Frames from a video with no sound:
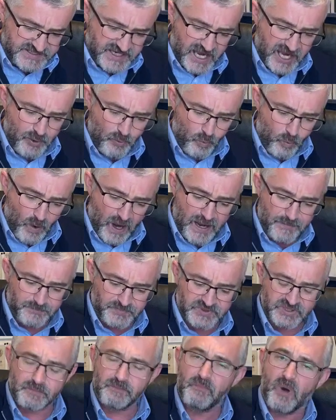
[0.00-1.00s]
I
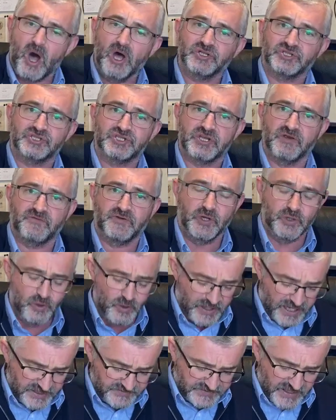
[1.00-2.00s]
wept much. If you
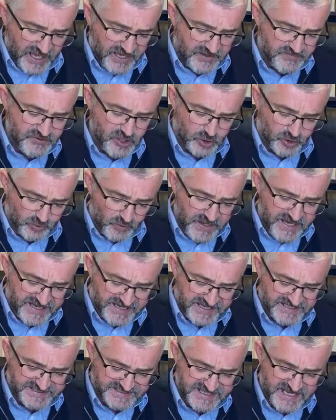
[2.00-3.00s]
look at that in the Greek,
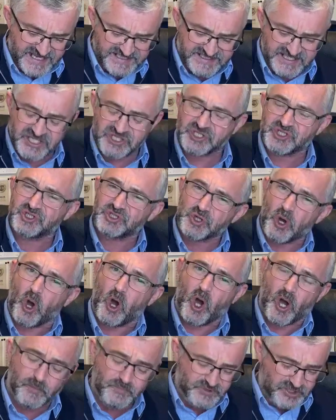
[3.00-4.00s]
it says he
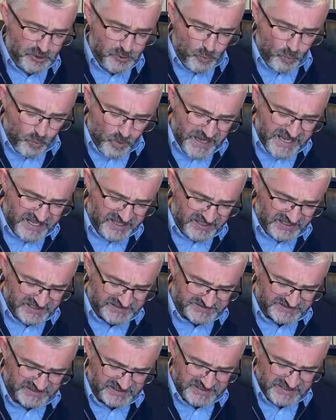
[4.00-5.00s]
sobbed and
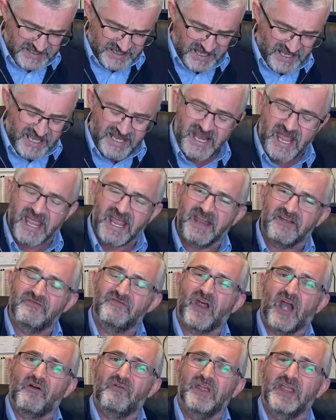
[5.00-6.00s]
wailed in a
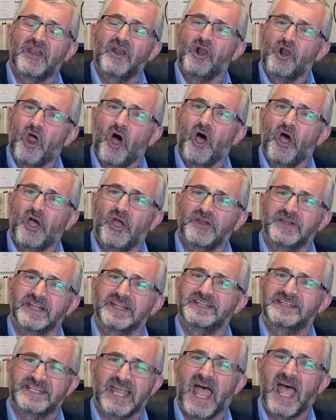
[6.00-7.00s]
very loud,
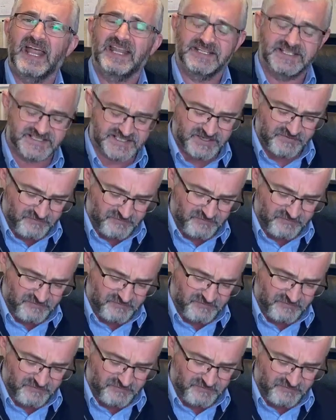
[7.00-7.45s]
intense